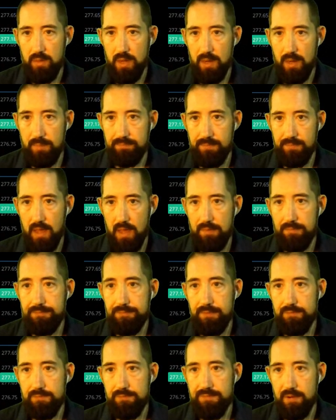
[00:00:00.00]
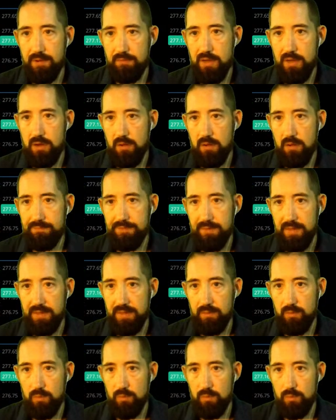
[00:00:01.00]
I'm, I feel very
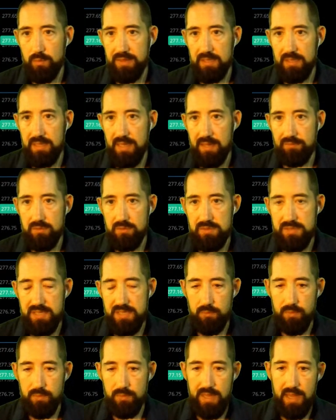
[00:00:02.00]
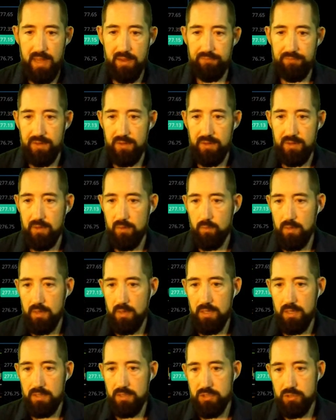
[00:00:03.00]
confident with the levels that we have here, and I
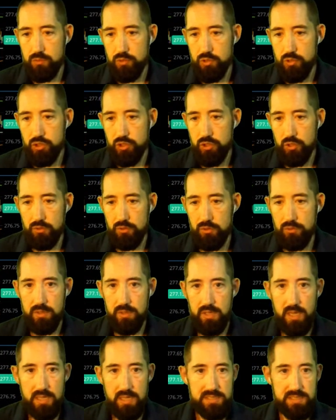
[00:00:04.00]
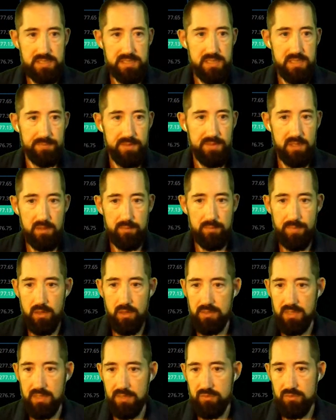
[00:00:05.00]
want to show you guys something
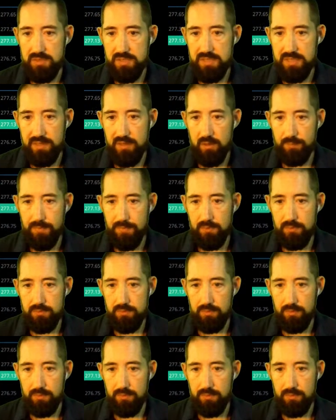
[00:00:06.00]
about levels to help you,